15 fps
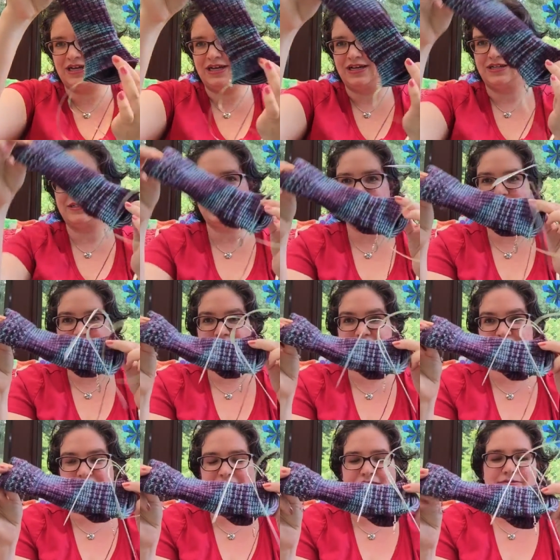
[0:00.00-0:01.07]
So these are
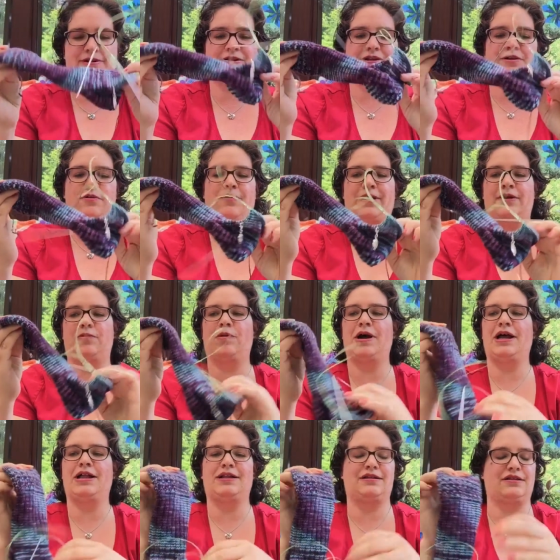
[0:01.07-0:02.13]
coming along quite
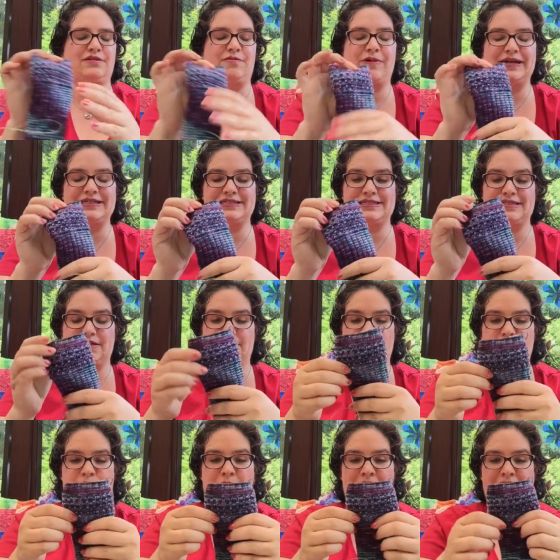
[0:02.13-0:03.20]

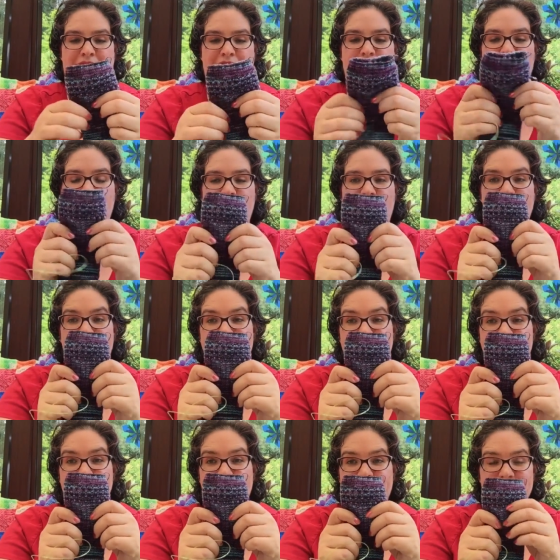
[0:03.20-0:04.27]
well. I
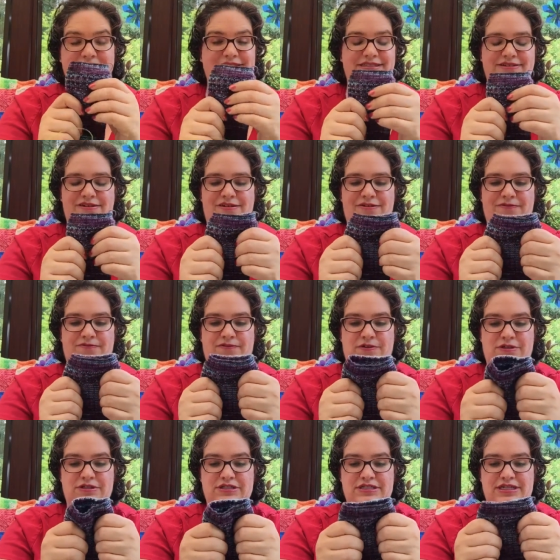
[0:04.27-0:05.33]
actually cast these on
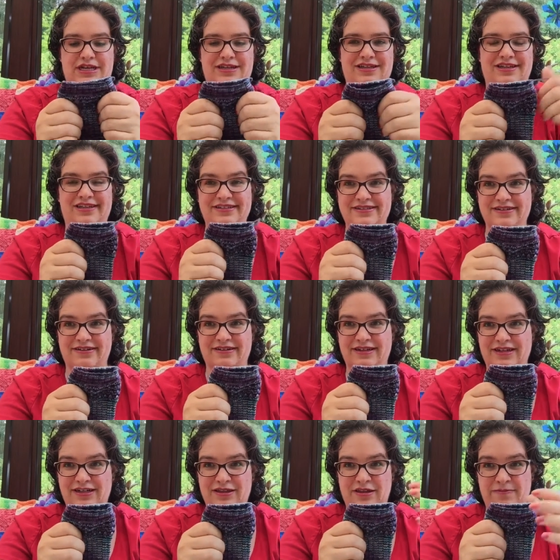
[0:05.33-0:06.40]
first, and then I
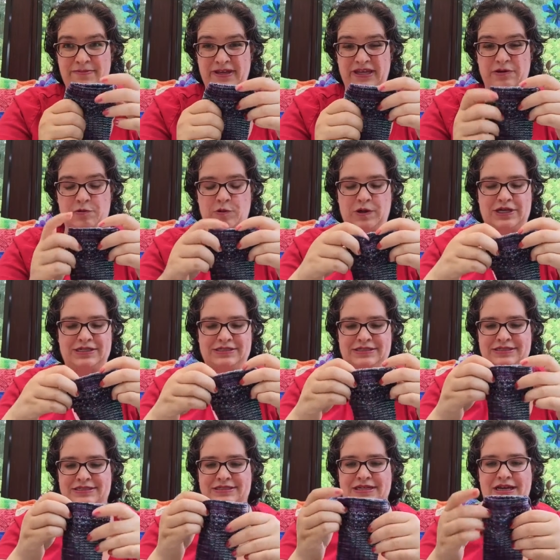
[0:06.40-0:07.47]
started the pink
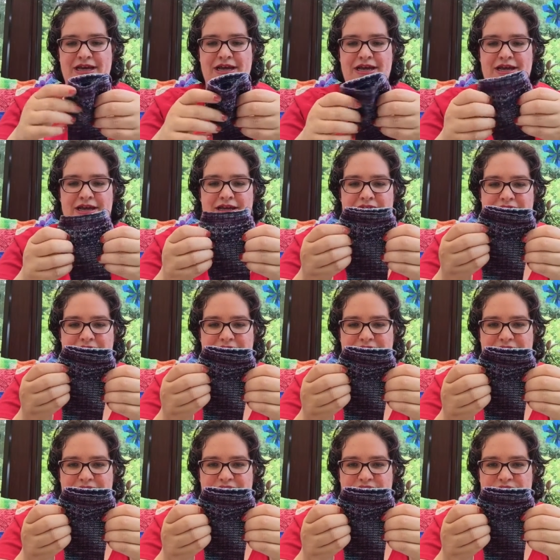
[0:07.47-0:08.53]
ones because I
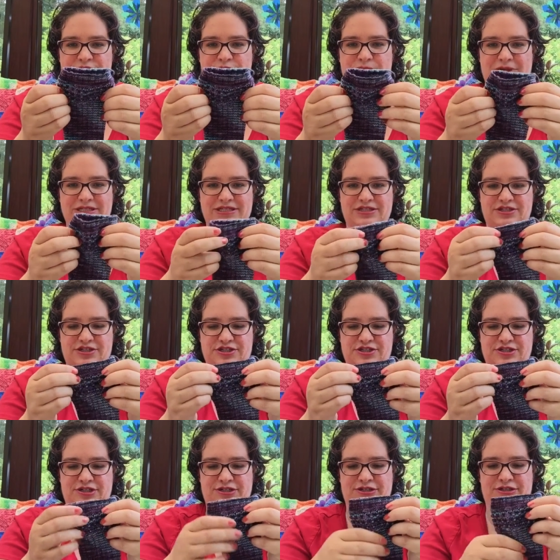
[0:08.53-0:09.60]
just wasn't
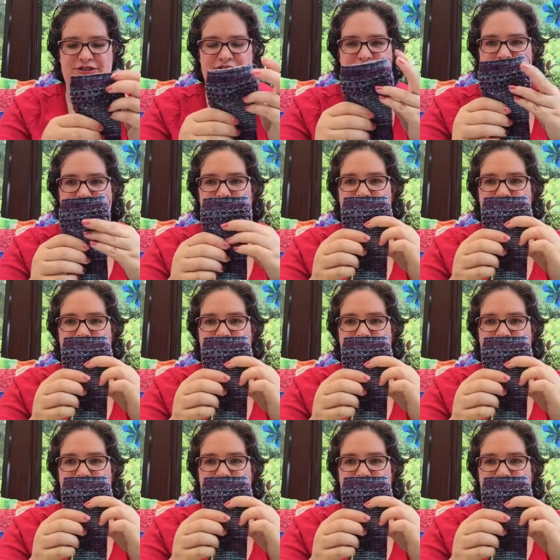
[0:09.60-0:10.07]
sure